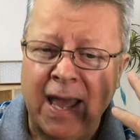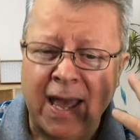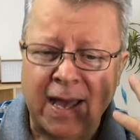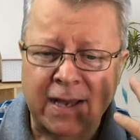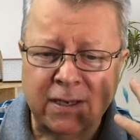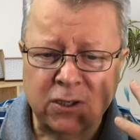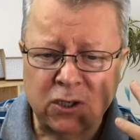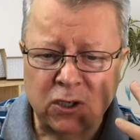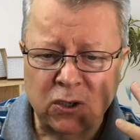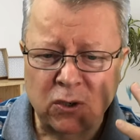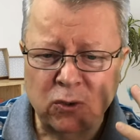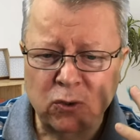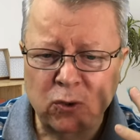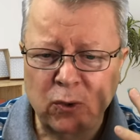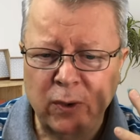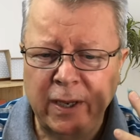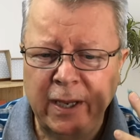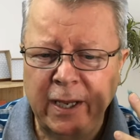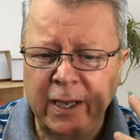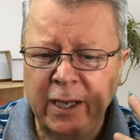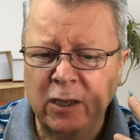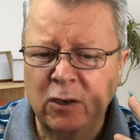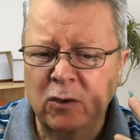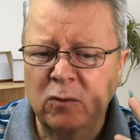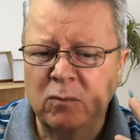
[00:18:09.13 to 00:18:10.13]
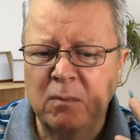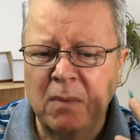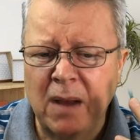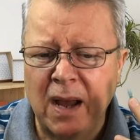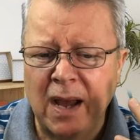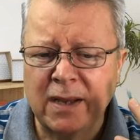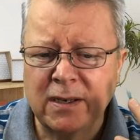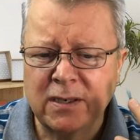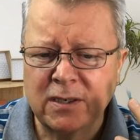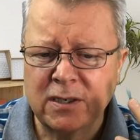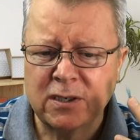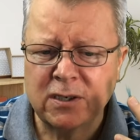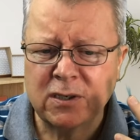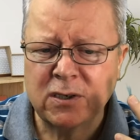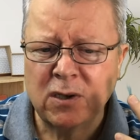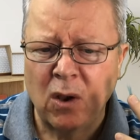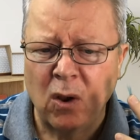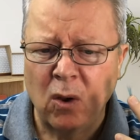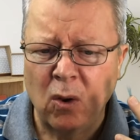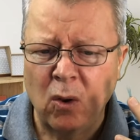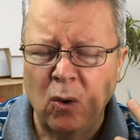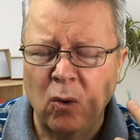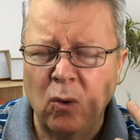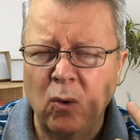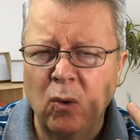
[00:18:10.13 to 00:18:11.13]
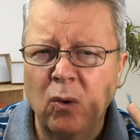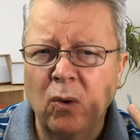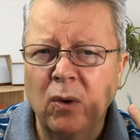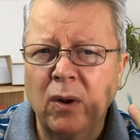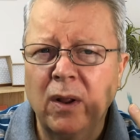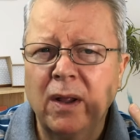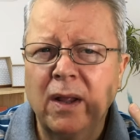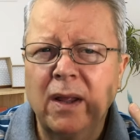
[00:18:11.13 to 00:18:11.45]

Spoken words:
ask you to heal my soul.